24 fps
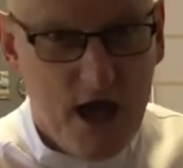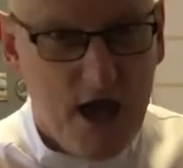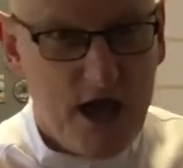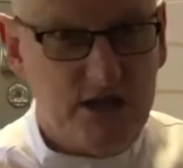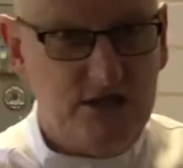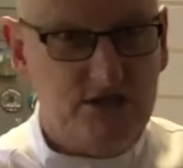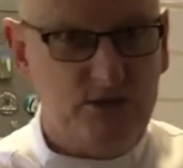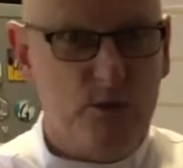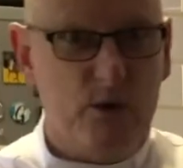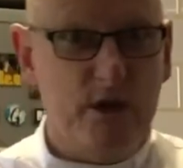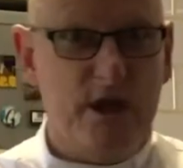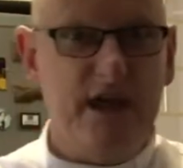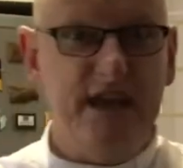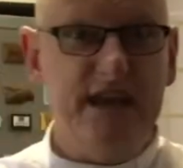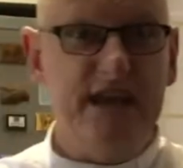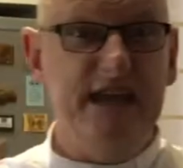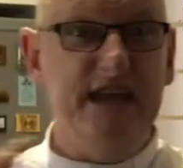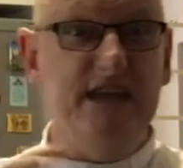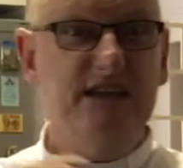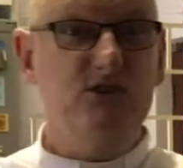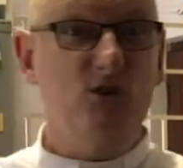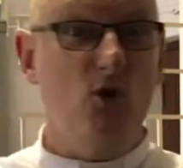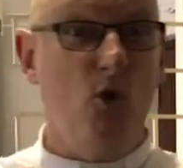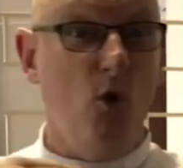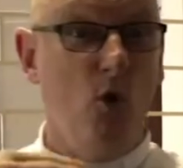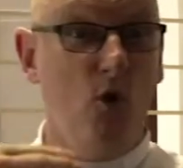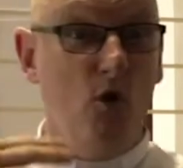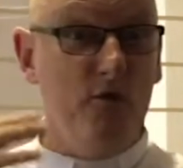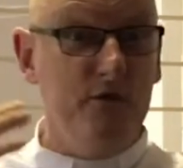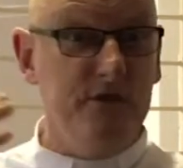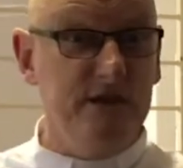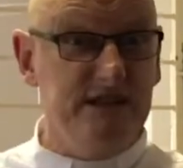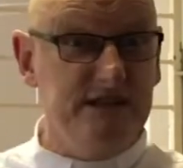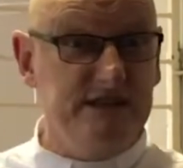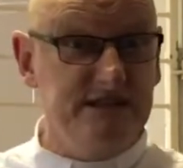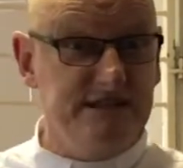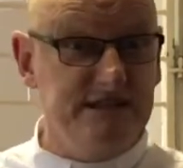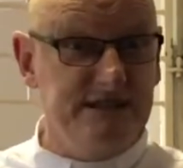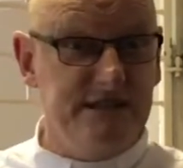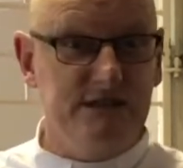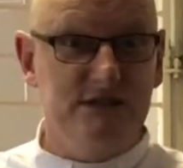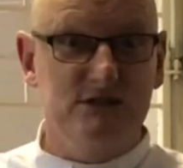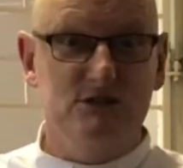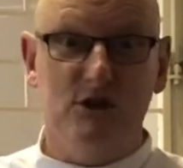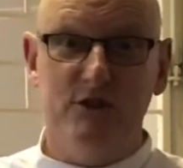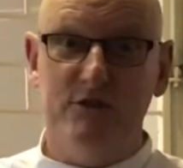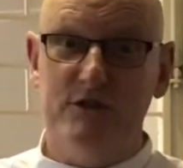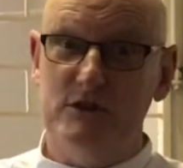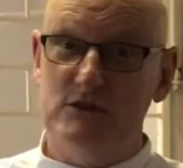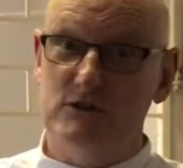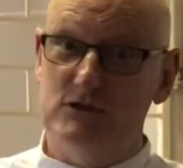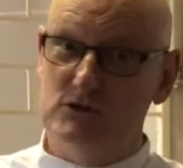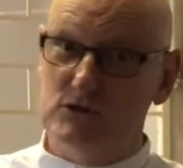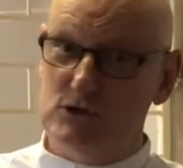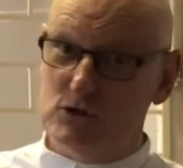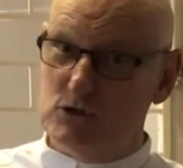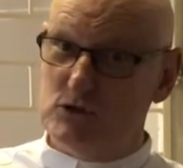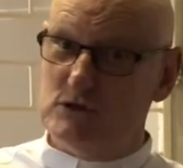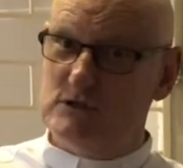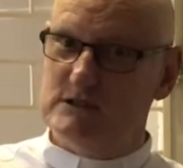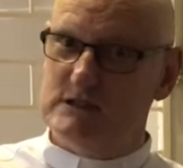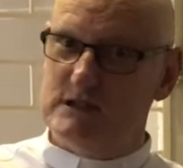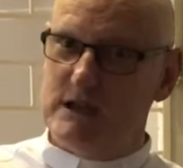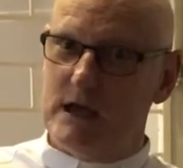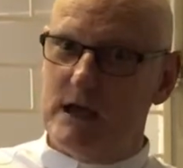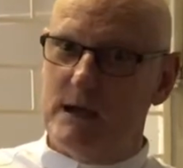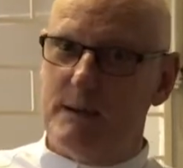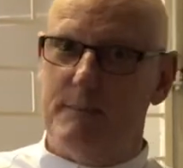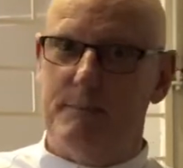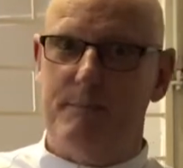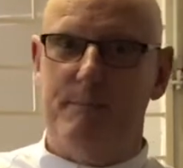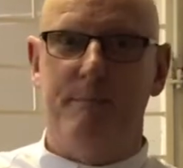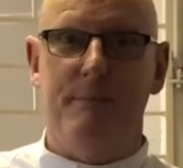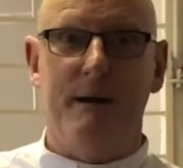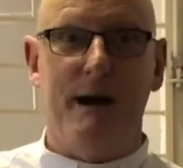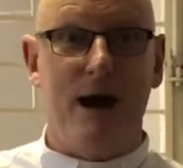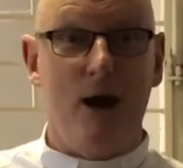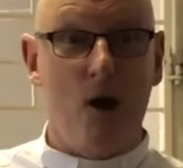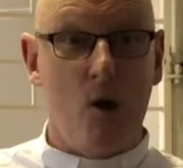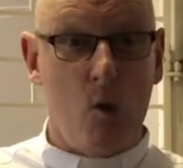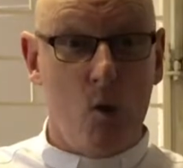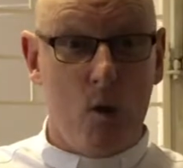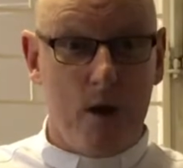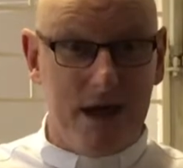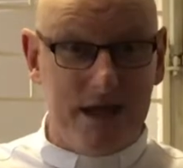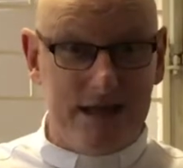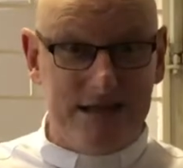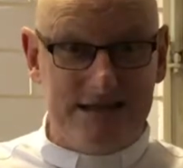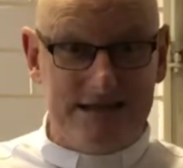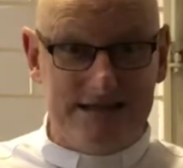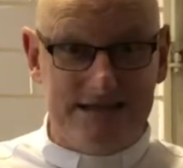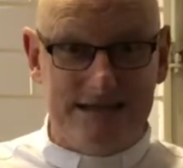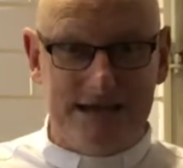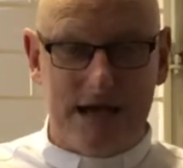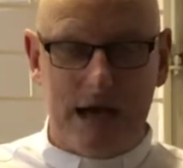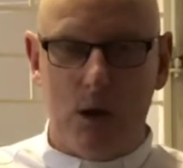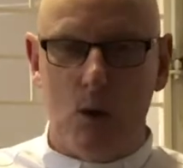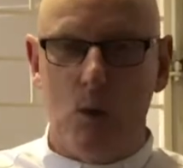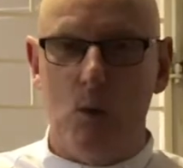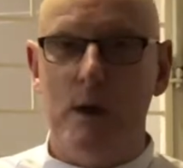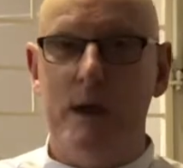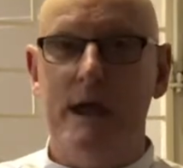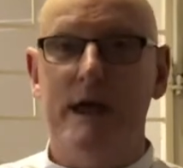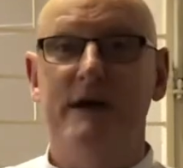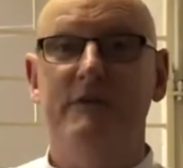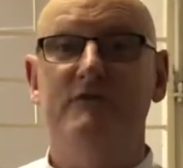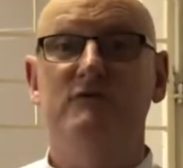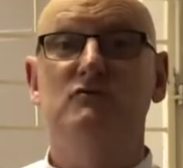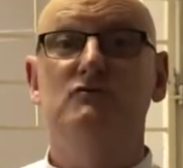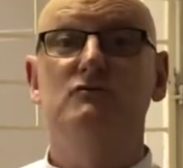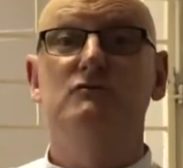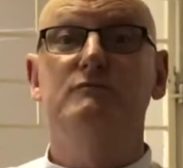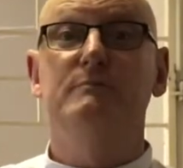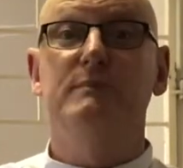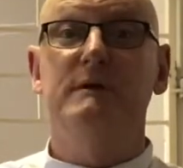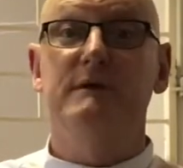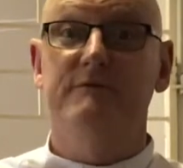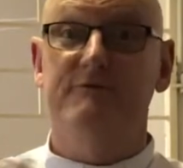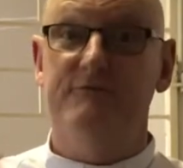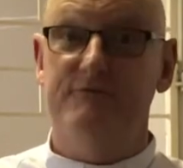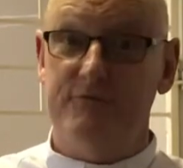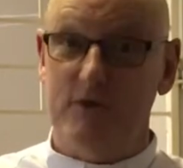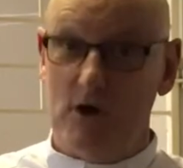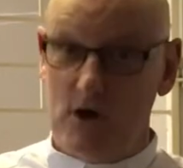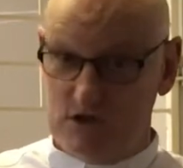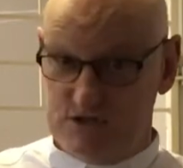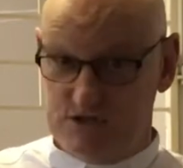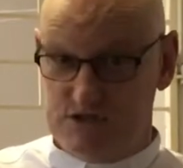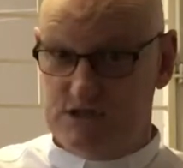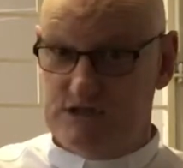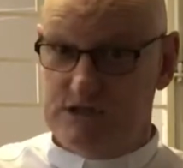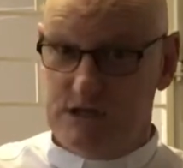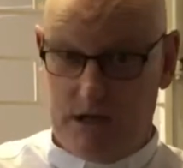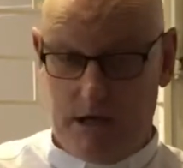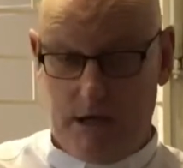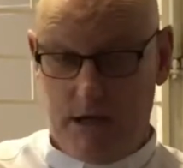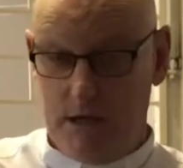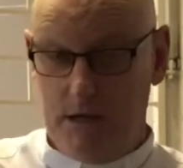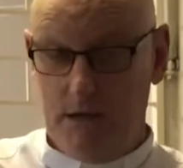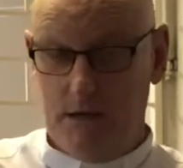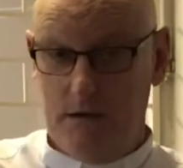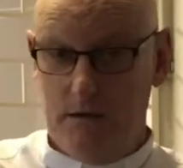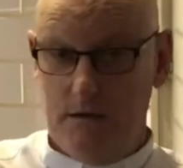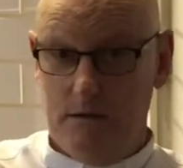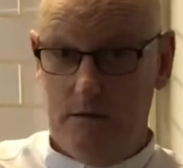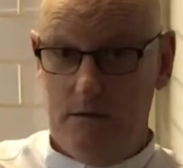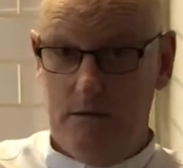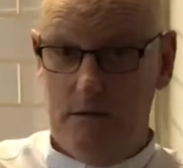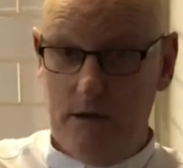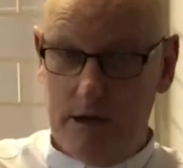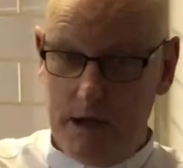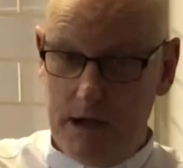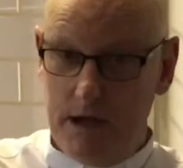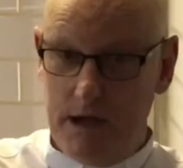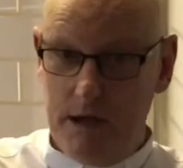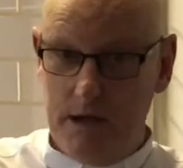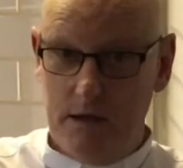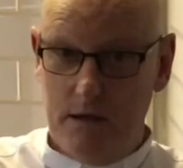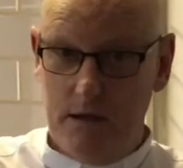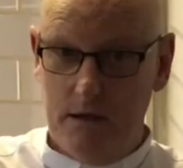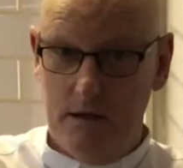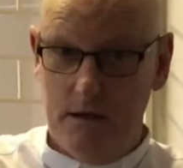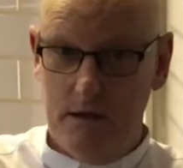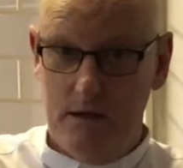So we can eat all these things on the Tuesday. By Wednesday, we have to be fasting. Okay?